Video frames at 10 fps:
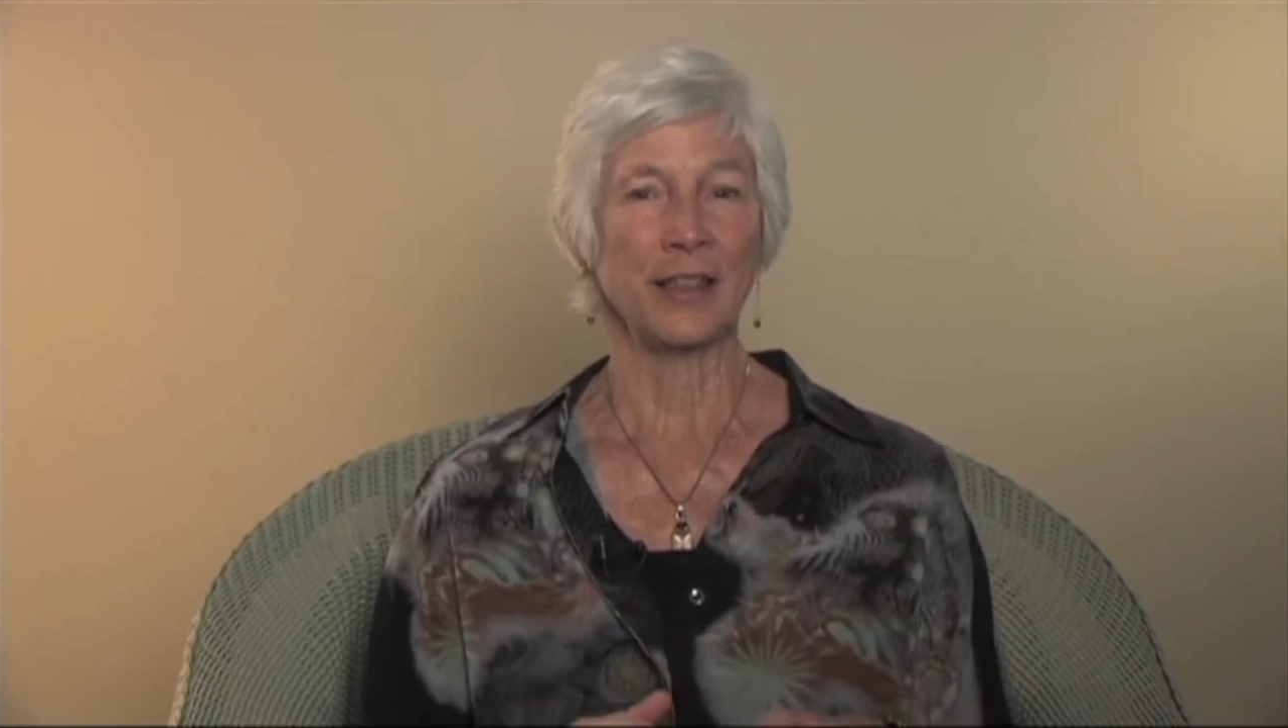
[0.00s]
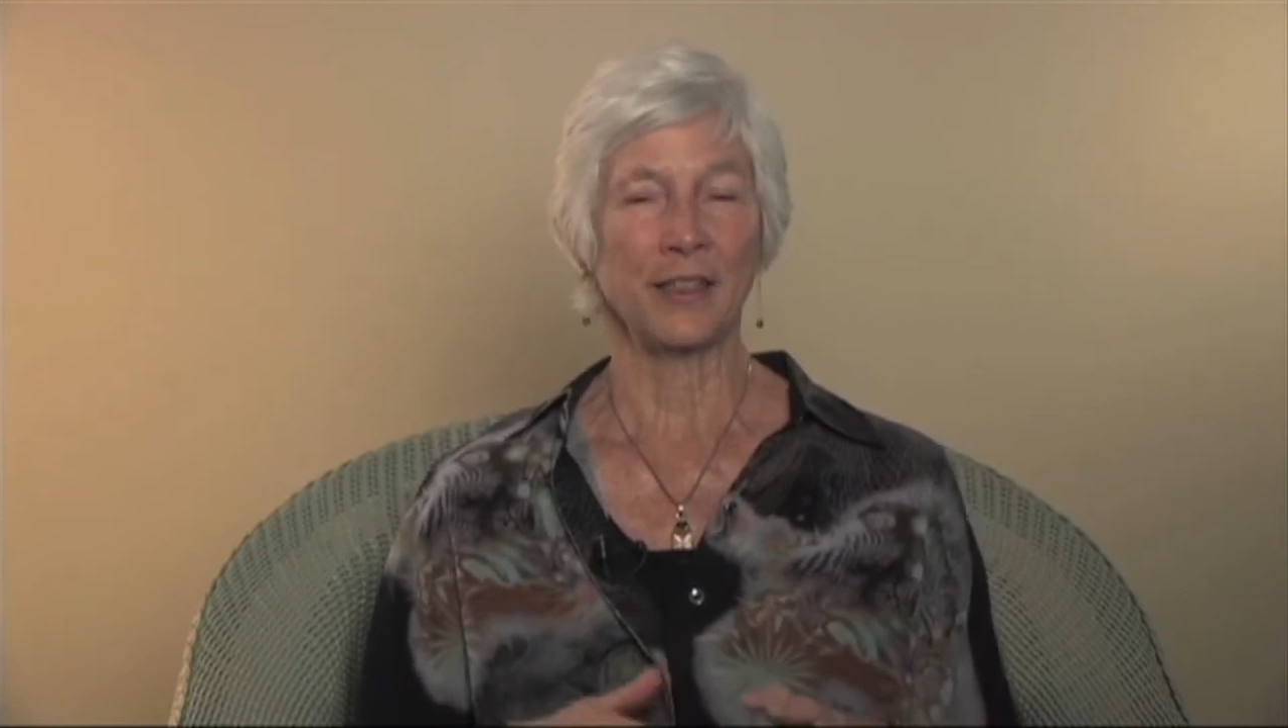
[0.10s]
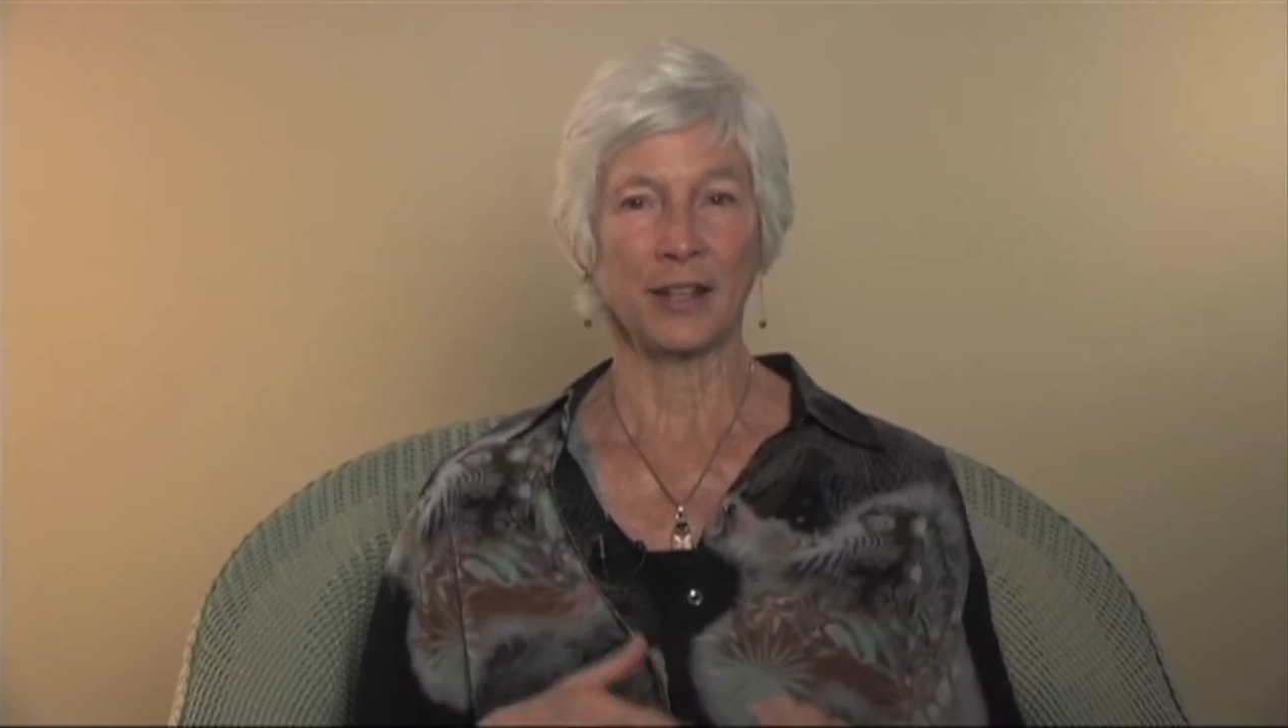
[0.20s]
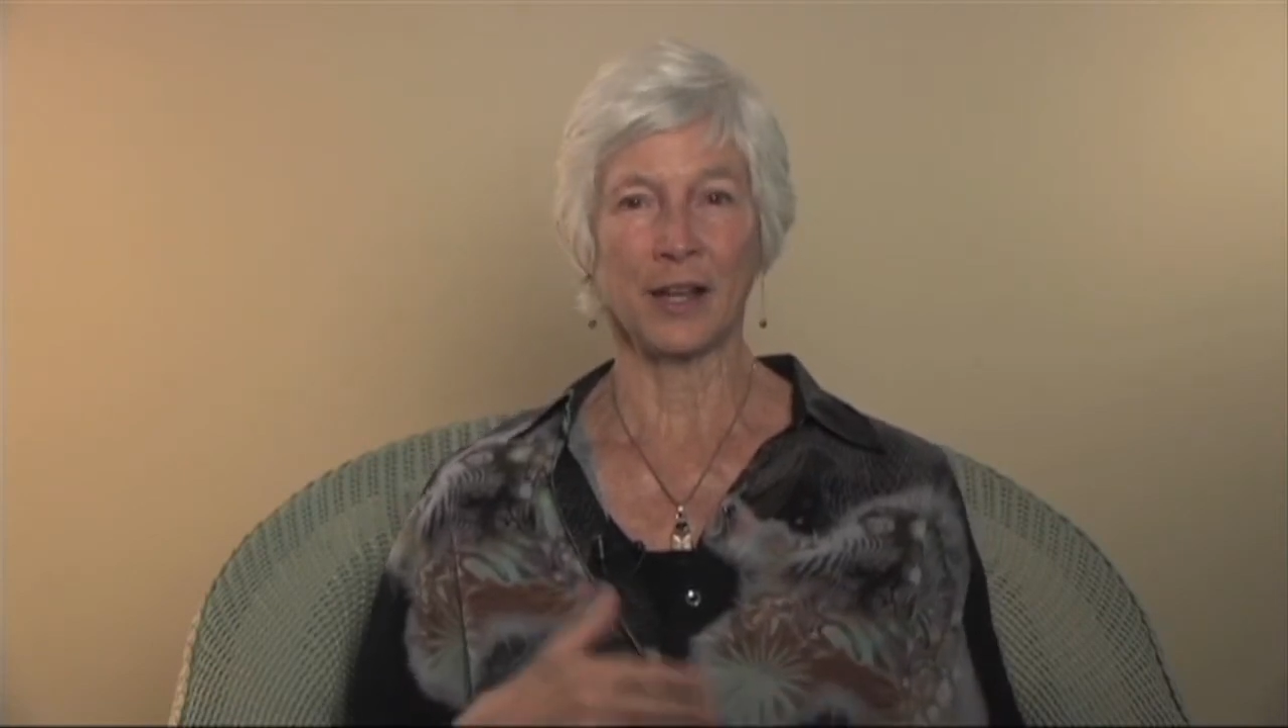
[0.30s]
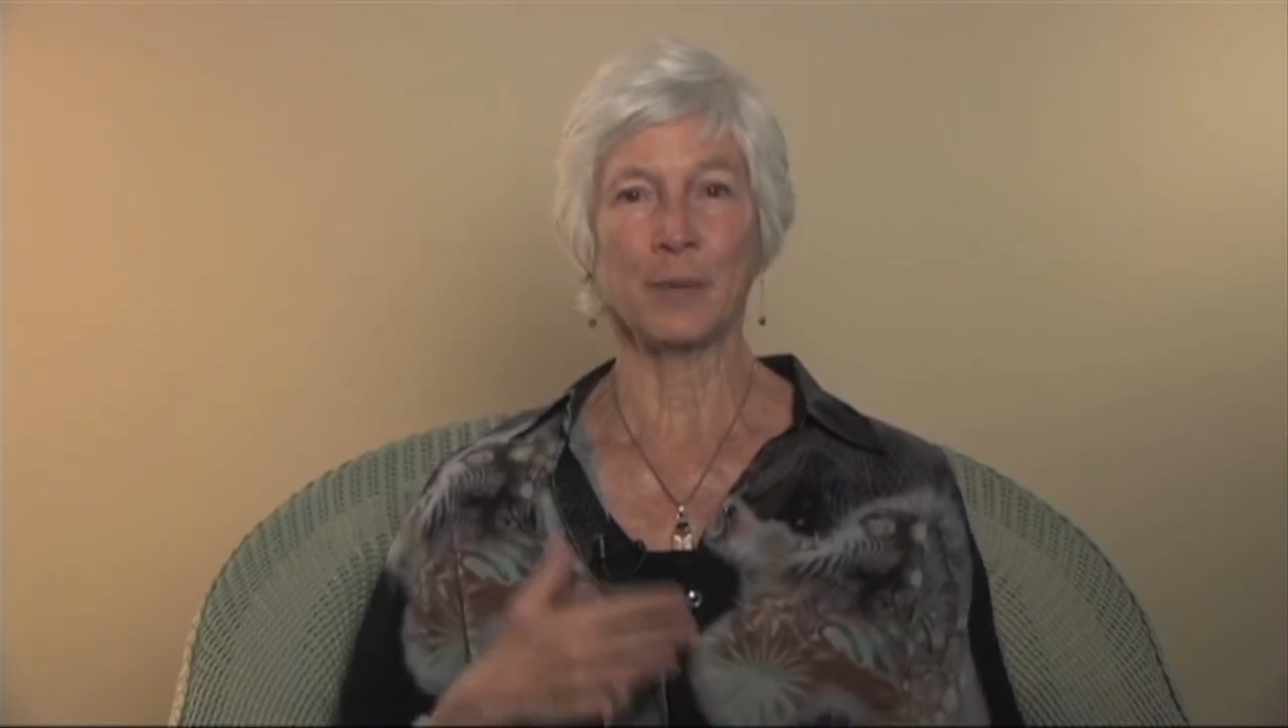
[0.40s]

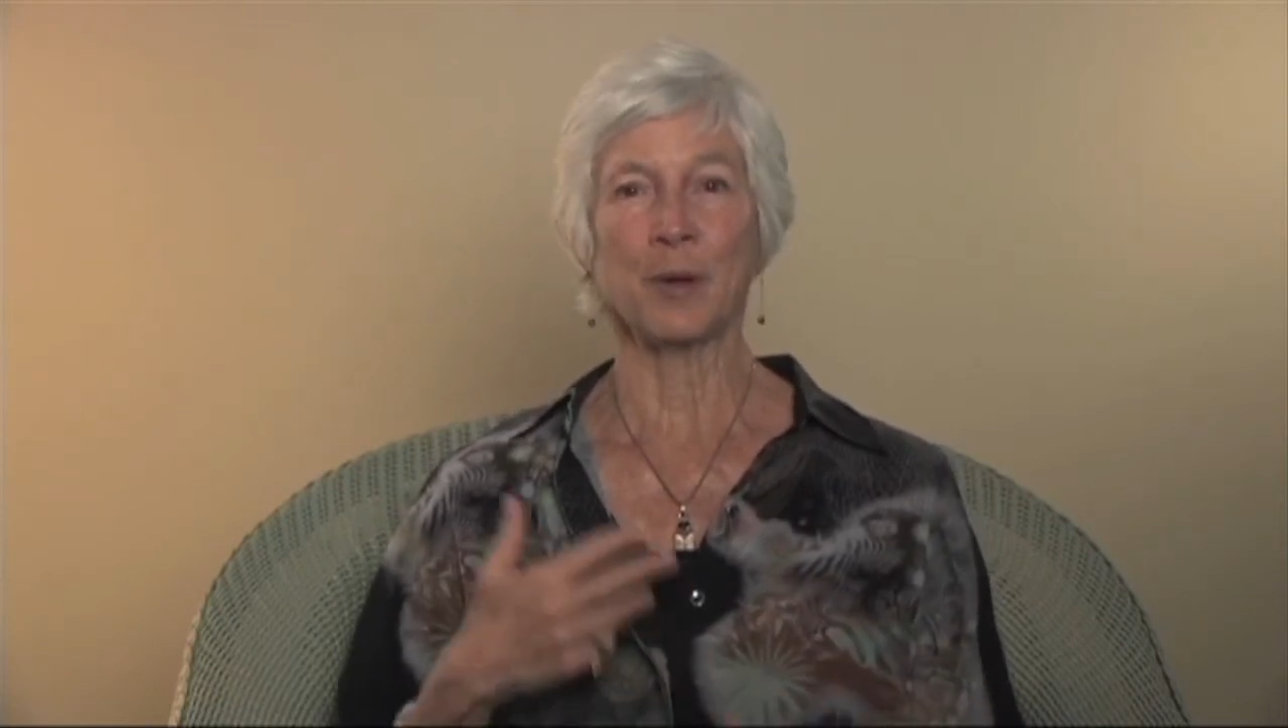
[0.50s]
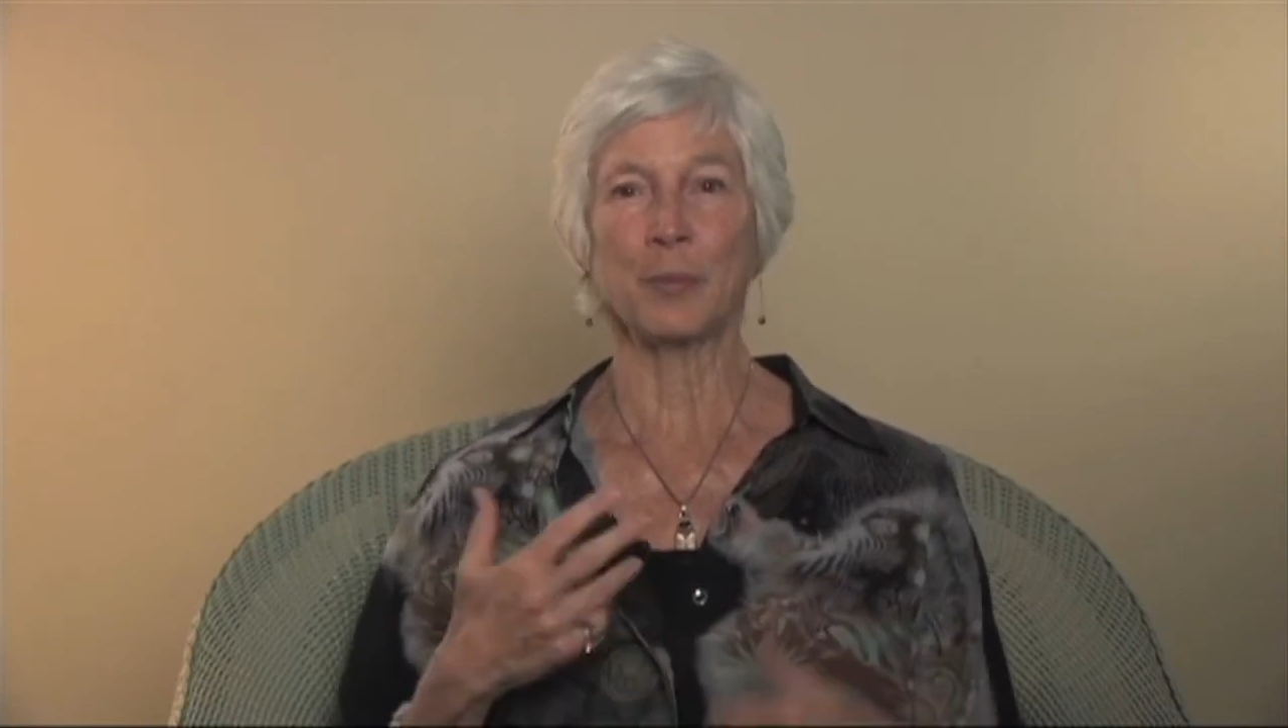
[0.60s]
that I'm a